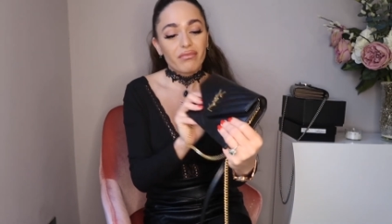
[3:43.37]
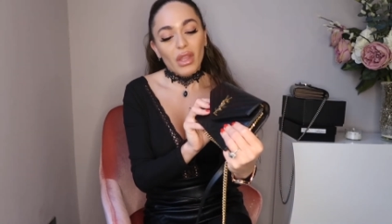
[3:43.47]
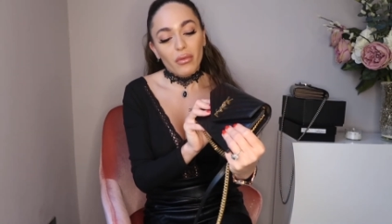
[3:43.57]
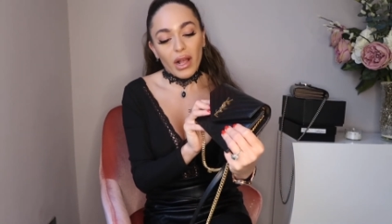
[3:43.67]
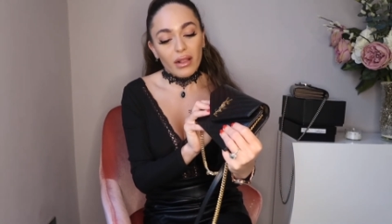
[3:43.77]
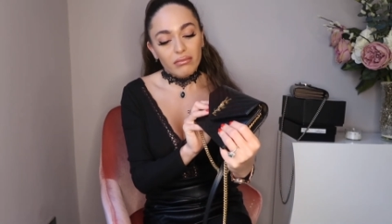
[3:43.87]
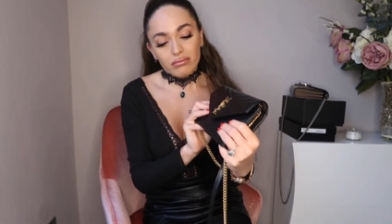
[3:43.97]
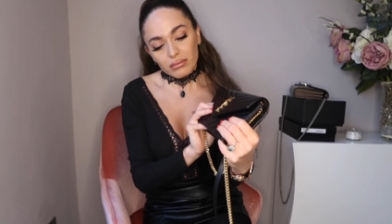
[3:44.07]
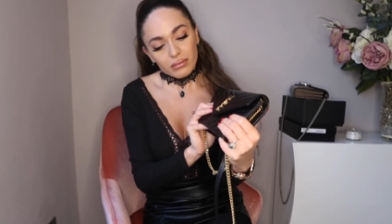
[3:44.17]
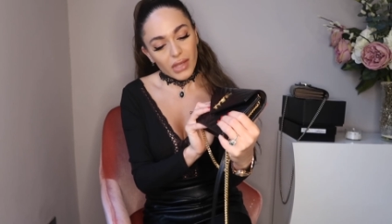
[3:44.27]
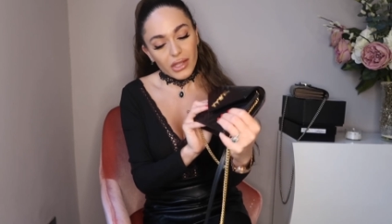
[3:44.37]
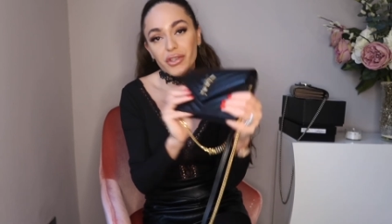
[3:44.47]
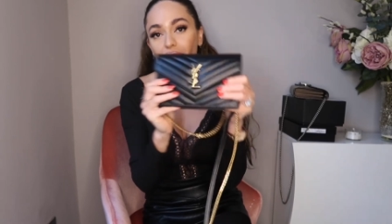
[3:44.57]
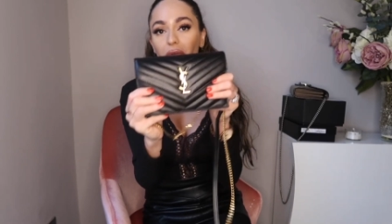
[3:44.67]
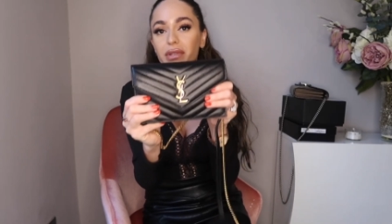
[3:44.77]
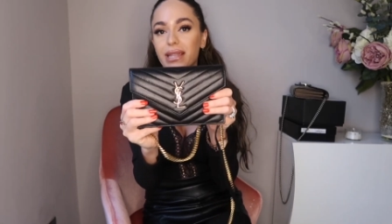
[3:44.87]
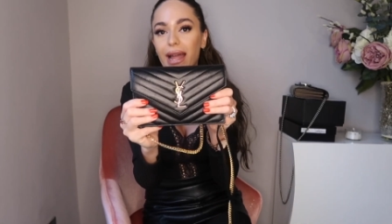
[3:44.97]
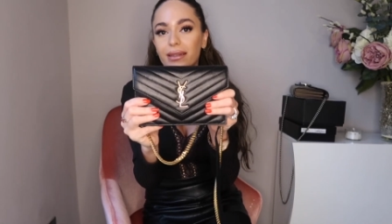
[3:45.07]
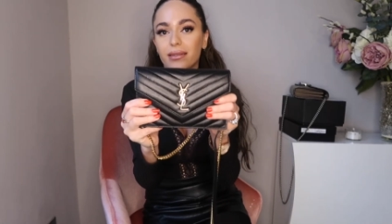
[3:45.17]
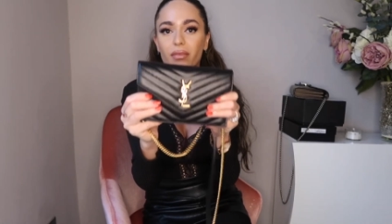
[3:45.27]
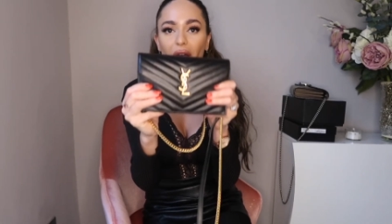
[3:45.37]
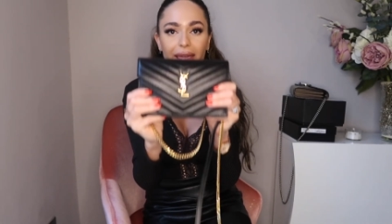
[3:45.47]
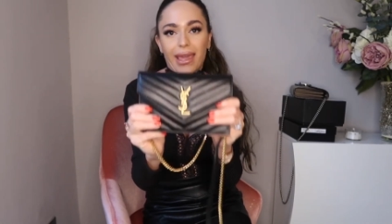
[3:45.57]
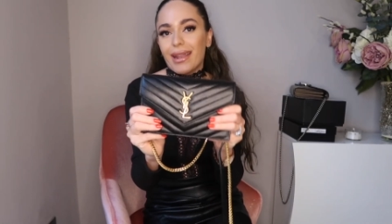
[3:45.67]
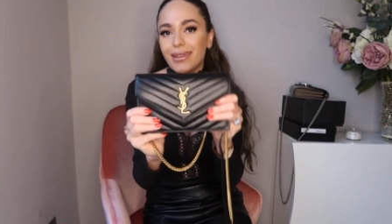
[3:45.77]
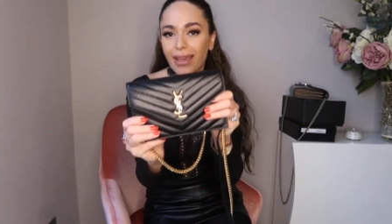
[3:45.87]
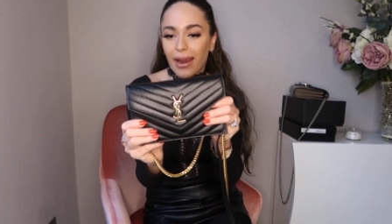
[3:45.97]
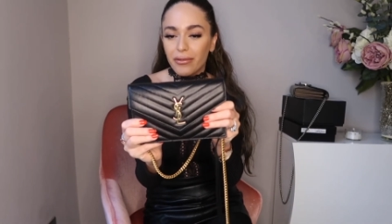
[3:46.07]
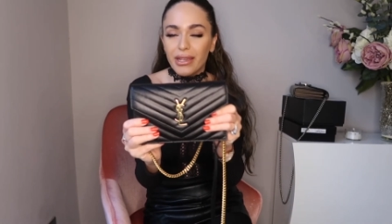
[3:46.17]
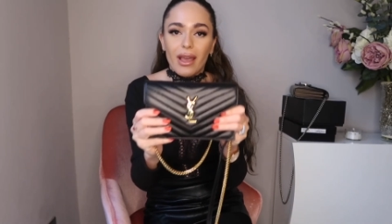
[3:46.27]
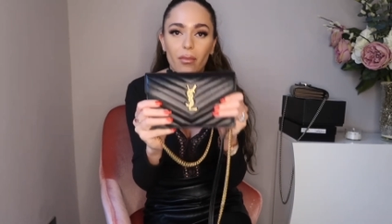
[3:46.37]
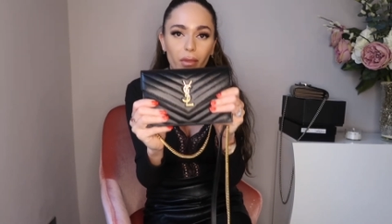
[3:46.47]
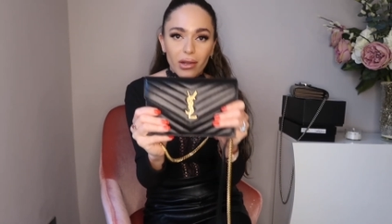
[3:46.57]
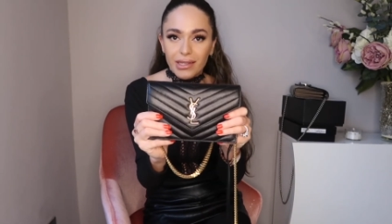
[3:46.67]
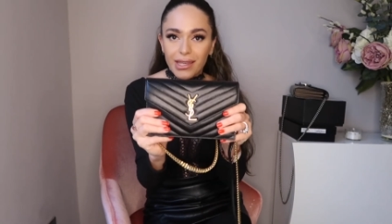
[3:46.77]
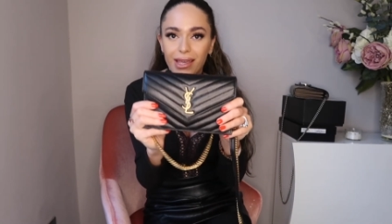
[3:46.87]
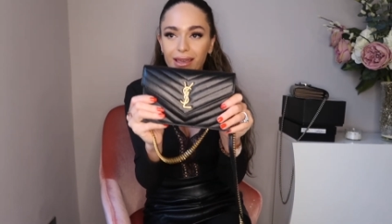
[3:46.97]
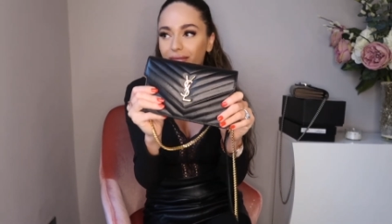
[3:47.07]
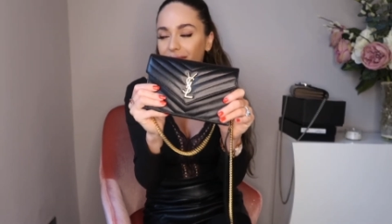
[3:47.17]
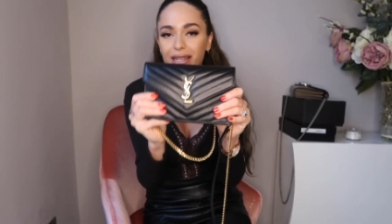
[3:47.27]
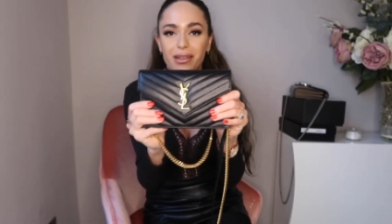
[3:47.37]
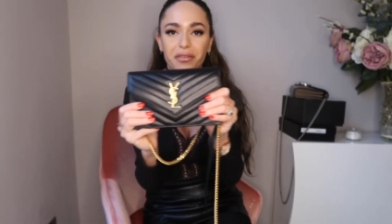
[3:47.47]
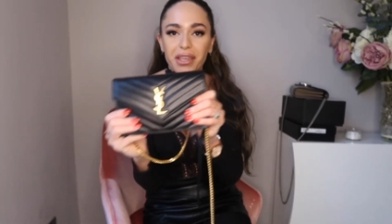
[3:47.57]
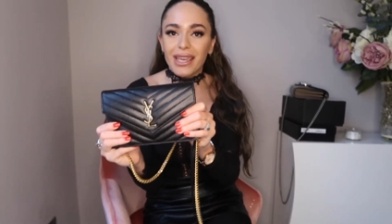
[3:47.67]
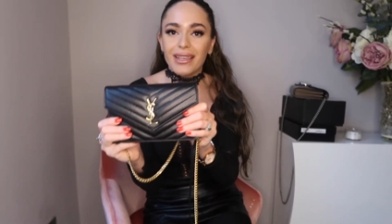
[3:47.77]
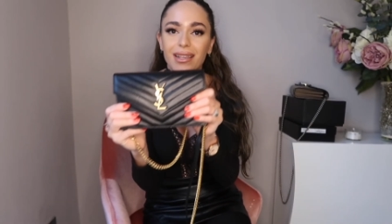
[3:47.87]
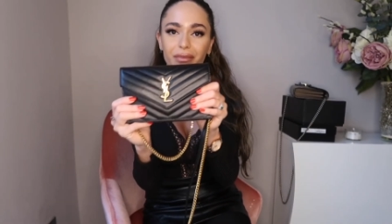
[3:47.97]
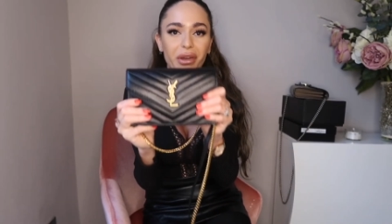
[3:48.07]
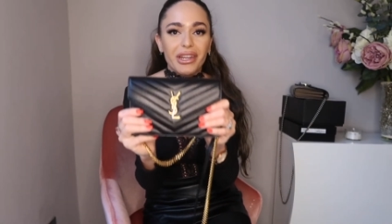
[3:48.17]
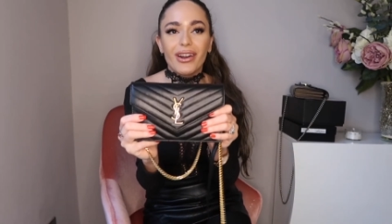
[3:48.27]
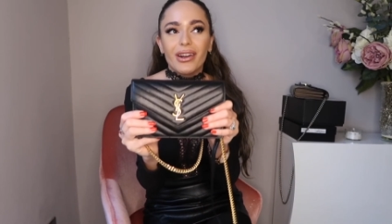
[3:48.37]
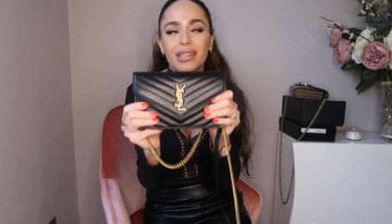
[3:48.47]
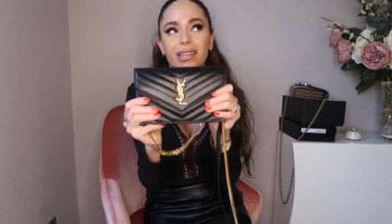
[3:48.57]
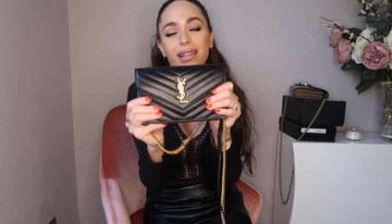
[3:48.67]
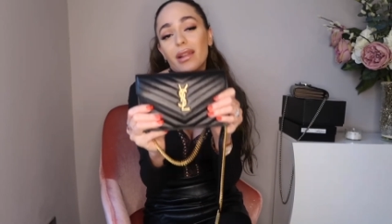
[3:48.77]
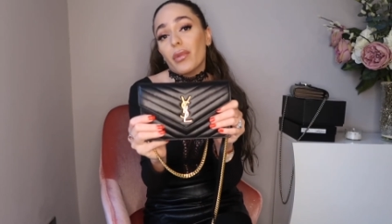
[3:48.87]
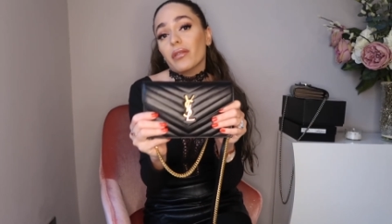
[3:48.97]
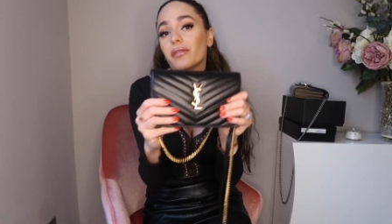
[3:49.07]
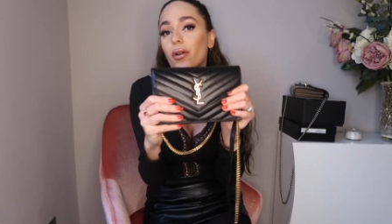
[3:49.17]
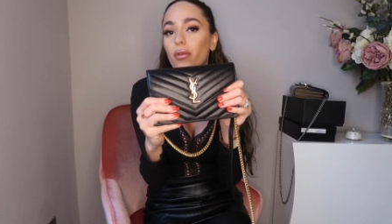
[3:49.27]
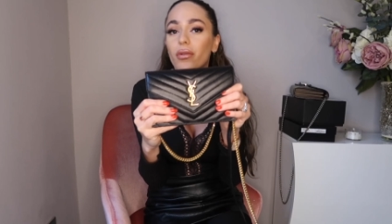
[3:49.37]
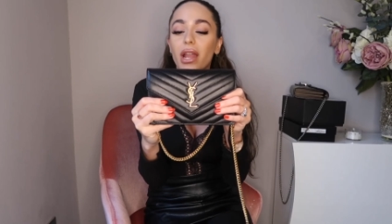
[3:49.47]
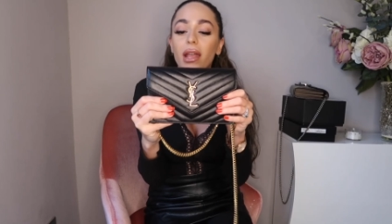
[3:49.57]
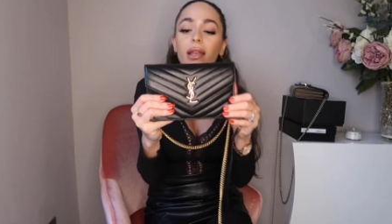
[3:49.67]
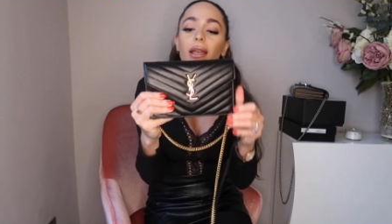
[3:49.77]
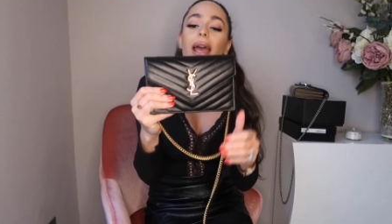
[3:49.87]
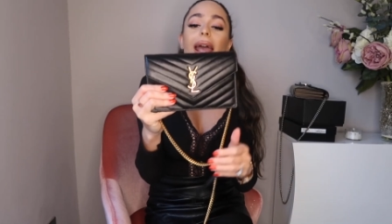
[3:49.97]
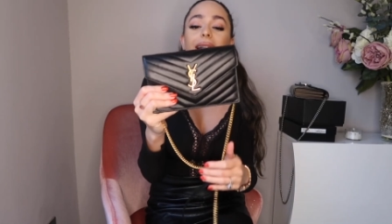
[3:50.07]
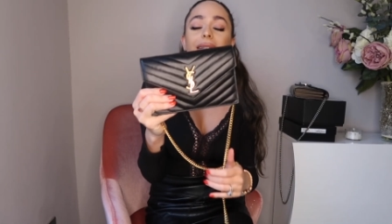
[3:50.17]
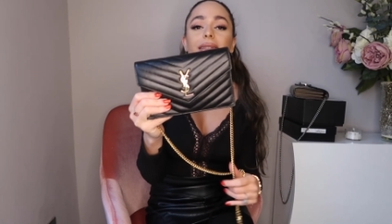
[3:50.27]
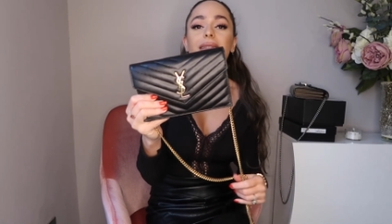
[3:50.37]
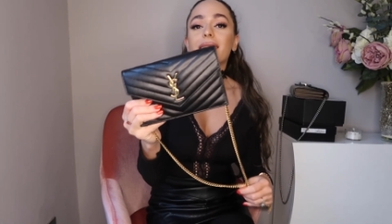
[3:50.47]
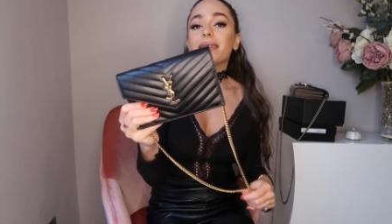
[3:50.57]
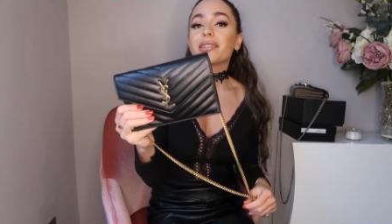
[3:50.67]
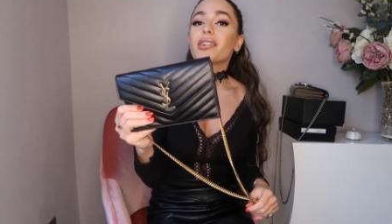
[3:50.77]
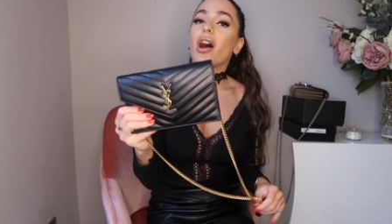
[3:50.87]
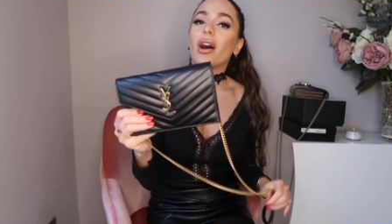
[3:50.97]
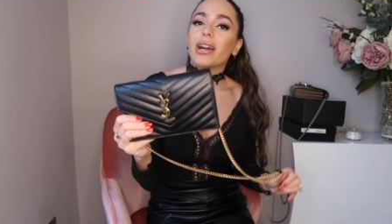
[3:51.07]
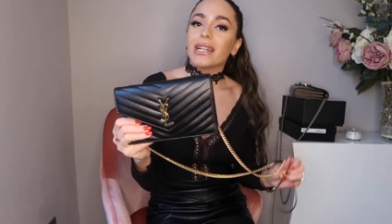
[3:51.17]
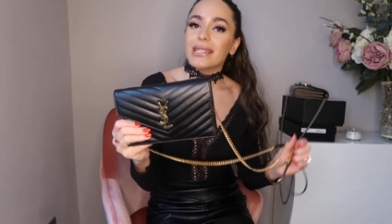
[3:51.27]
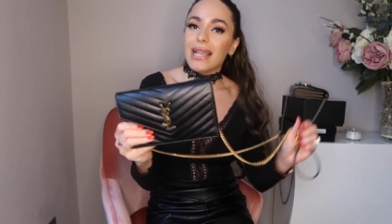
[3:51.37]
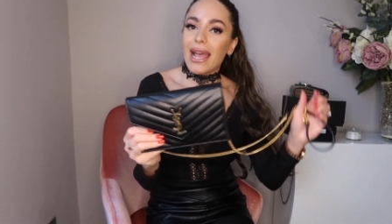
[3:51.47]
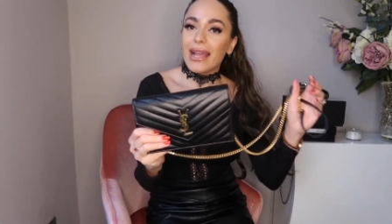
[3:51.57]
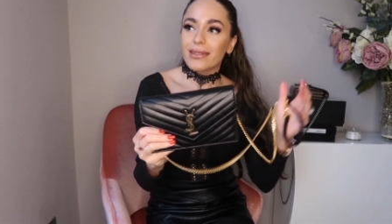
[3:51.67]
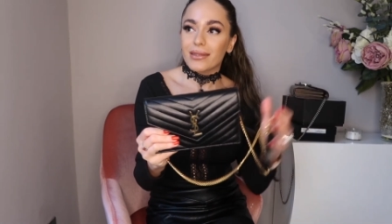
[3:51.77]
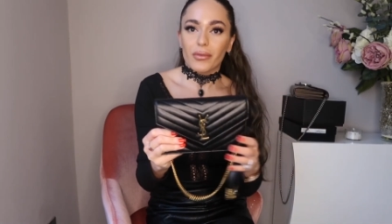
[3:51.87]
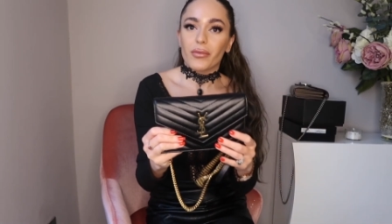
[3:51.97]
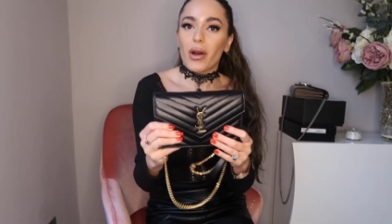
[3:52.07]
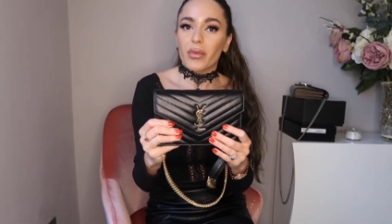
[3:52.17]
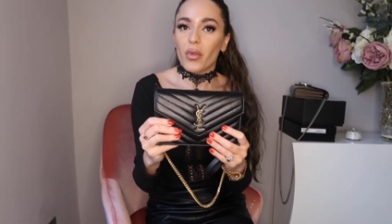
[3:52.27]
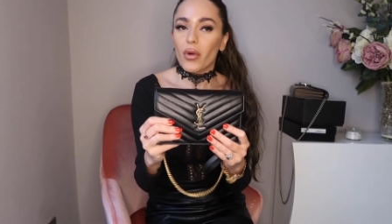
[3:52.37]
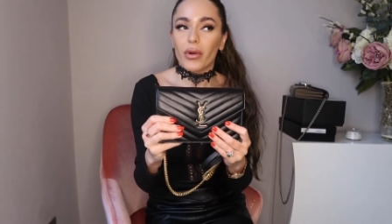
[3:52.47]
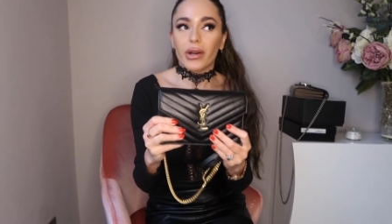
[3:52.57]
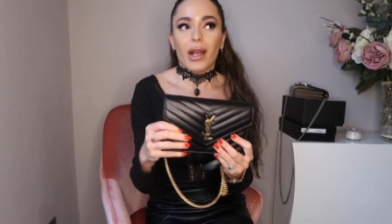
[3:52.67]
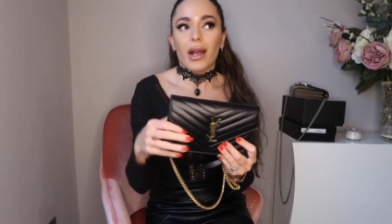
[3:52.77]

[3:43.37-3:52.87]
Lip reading: well, it shows that I can carry a bulky set of keys and my car keys and my phone and 6 cards and one more